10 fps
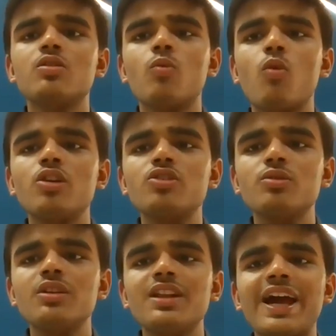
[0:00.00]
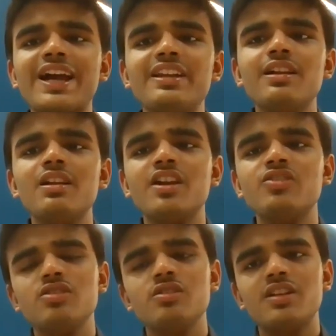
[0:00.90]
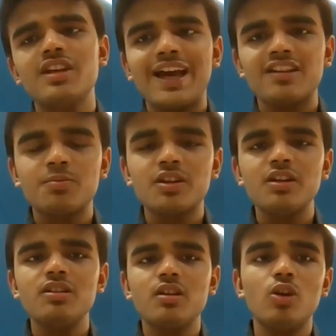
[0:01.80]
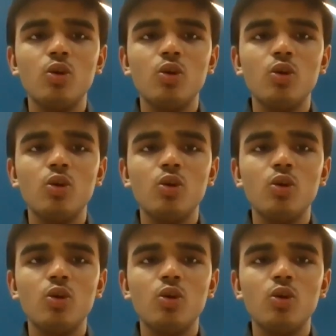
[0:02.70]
So what should an ideal engineering aspirant